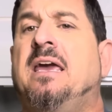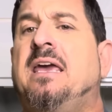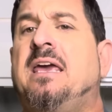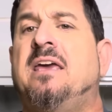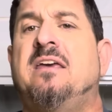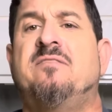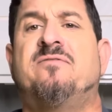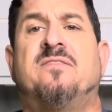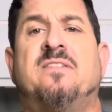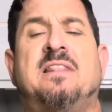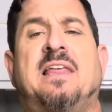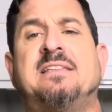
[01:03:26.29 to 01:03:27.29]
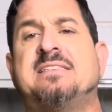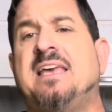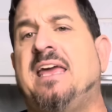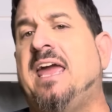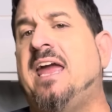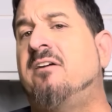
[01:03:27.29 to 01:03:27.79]
if, let's
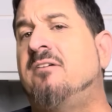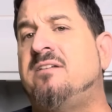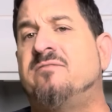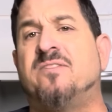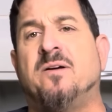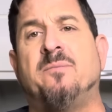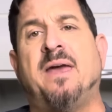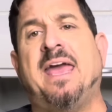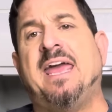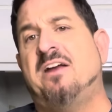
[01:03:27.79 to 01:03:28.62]
say, Erin from Hey